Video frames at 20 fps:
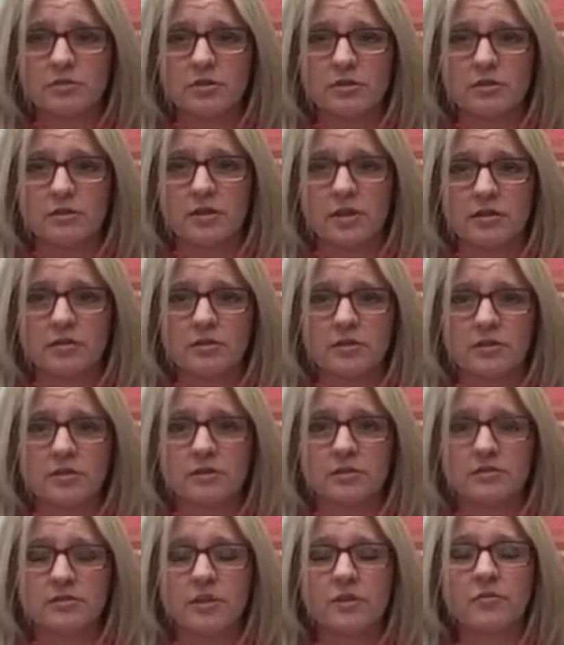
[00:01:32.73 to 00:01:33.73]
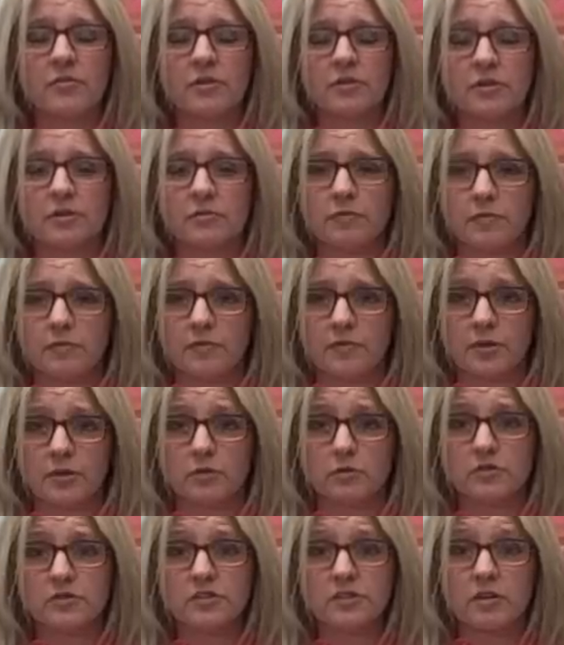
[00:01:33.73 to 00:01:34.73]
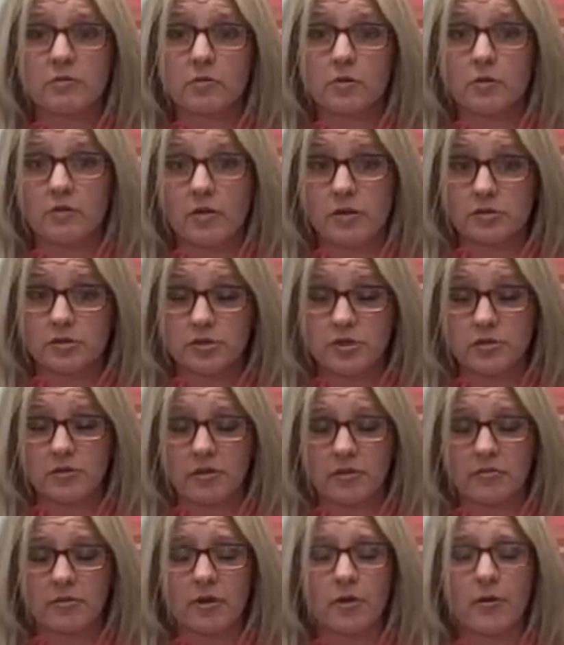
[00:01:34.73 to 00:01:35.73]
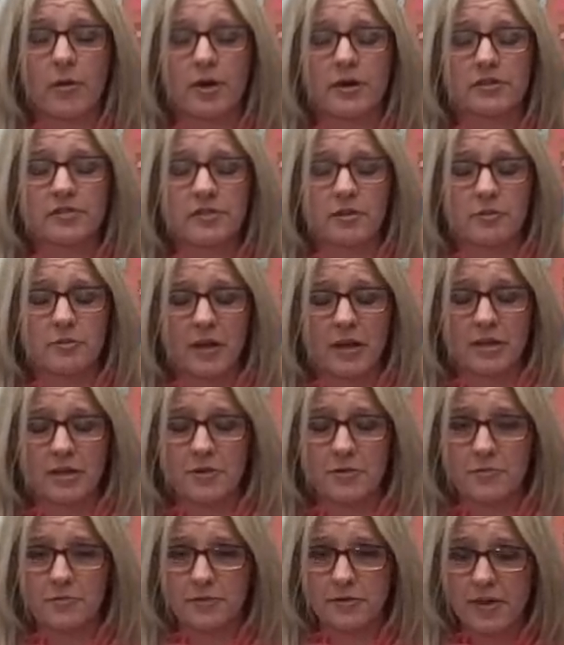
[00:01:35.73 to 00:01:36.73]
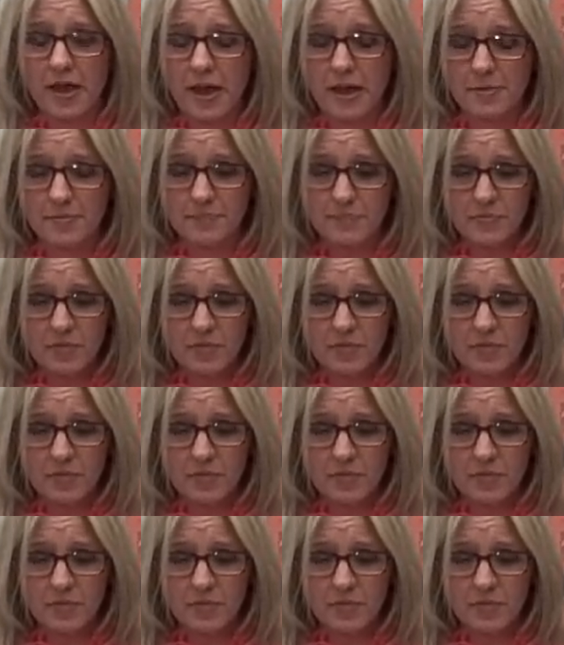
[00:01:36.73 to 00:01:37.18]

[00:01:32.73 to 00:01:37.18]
and that definitely fulfilled several of our student requests, so thank you for that.